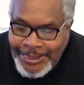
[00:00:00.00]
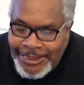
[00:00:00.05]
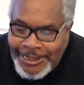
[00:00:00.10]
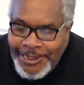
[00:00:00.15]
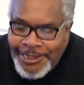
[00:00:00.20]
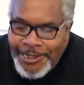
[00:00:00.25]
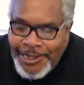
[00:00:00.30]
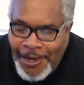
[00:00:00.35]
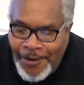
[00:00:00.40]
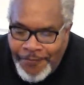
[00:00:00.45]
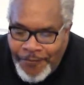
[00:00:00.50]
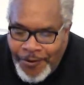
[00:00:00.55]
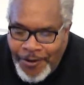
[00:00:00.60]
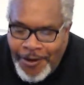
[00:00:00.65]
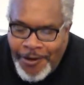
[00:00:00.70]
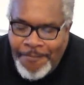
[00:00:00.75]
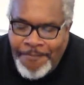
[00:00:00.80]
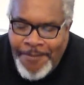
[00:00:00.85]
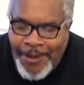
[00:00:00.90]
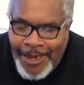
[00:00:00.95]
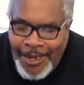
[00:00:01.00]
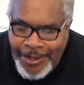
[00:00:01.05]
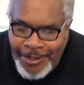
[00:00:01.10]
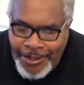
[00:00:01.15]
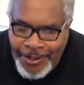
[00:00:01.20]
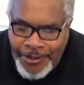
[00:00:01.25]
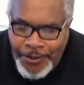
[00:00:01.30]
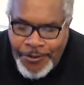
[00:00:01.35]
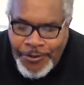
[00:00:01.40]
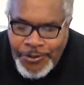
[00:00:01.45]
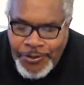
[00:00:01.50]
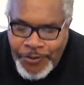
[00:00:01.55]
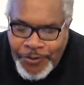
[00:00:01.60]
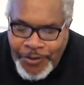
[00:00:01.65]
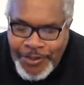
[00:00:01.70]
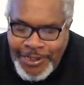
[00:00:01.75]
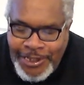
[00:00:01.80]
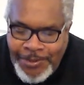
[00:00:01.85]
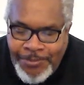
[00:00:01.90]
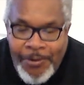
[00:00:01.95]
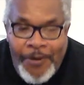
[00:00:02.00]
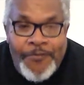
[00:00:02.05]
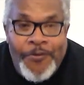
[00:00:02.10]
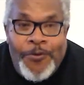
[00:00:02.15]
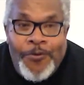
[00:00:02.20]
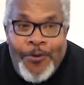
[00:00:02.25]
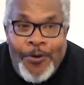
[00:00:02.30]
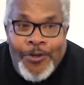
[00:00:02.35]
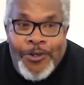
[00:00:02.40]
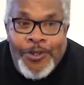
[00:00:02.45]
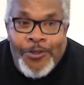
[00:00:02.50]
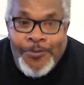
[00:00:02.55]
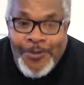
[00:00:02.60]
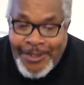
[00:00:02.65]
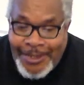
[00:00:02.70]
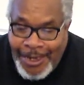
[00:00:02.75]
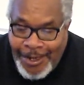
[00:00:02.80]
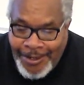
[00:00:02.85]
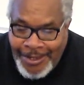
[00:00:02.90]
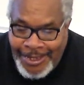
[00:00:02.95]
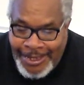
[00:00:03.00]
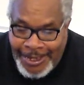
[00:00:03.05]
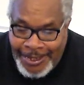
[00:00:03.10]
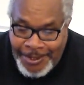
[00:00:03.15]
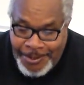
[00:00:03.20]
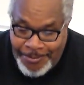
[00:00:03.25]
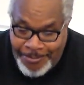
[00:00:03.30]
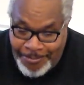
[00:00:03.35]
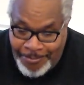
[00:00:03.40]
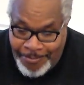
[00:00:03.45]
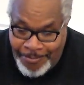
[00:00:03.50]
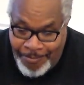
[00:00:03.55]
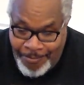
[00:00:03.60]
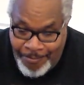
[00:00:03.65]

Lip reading: She never abandoned her dream of a world without denim.